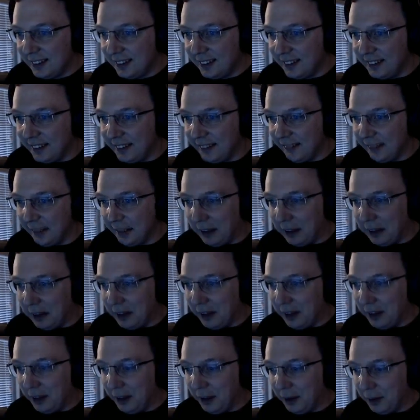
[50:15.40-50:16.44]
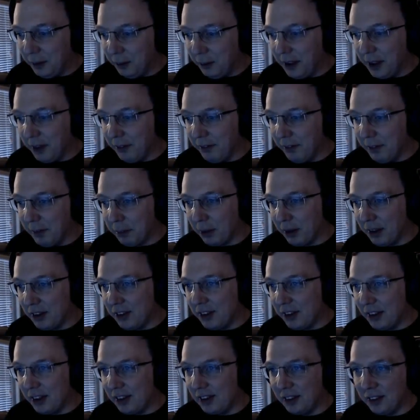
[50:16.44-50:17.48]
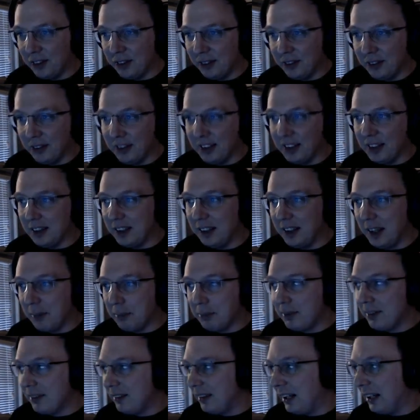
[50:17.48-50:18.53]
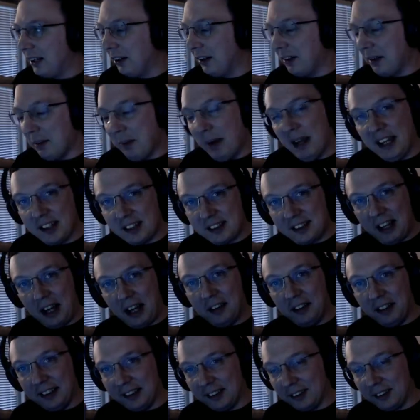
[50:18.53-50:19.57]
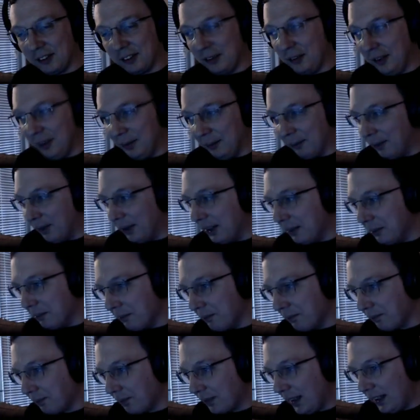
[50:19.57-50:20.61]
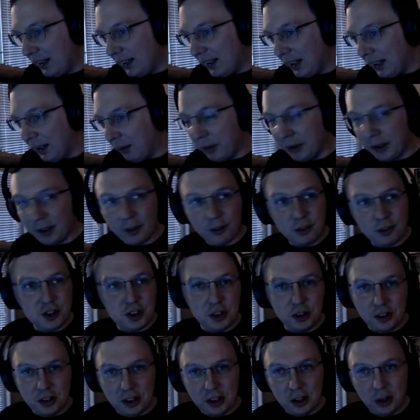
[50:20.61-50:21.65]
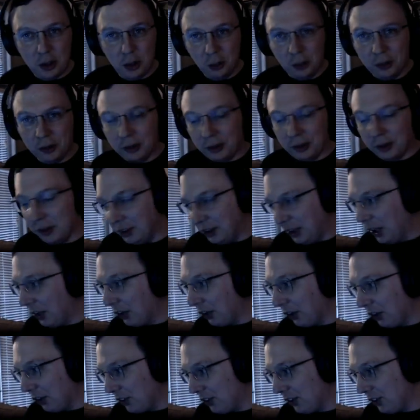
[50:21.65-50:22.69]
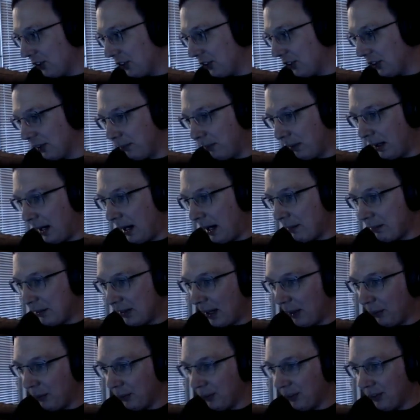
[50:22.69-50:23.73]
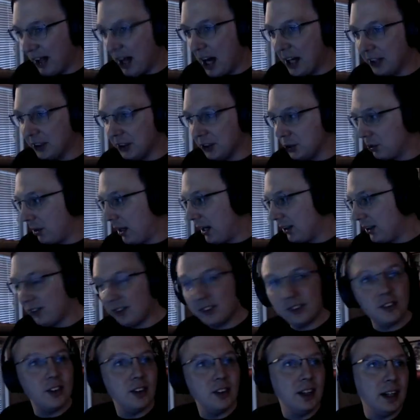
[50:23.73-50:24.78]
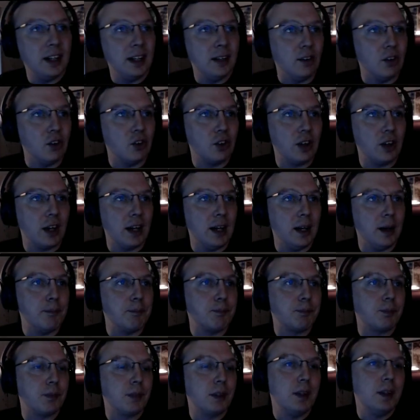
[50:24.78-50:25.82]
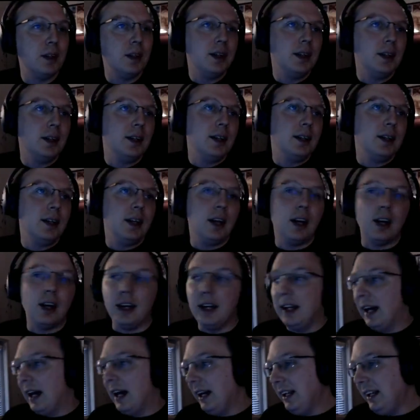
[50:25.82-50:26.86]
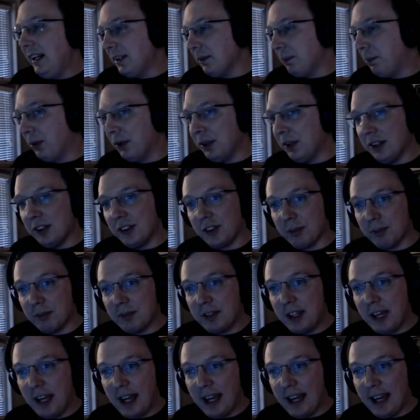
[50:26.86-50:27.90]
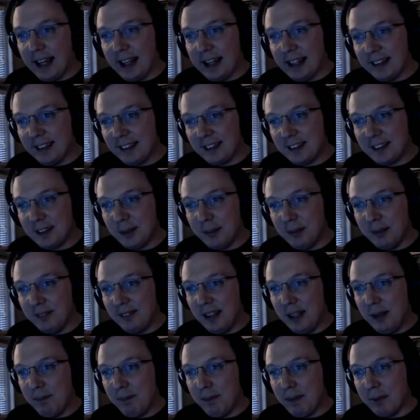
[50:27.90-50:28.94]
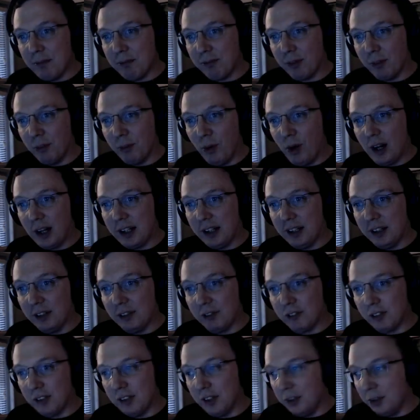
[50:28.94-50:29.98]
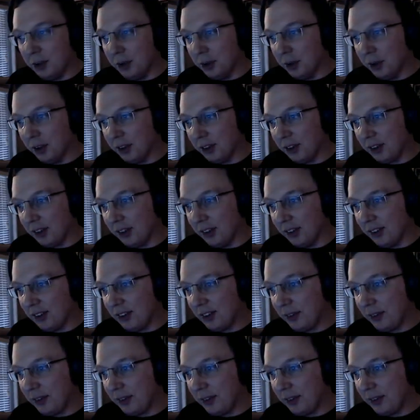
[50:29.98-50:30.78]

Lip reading: It'd be like, oh, one of the princesses was kidnapped. I don't know. They make it sound like there's only one. I wonder if she's an older or younger sister. Perhaps that was not addressed in this game. Alright, I need to put in some tags to keep them from walking in front of doors, because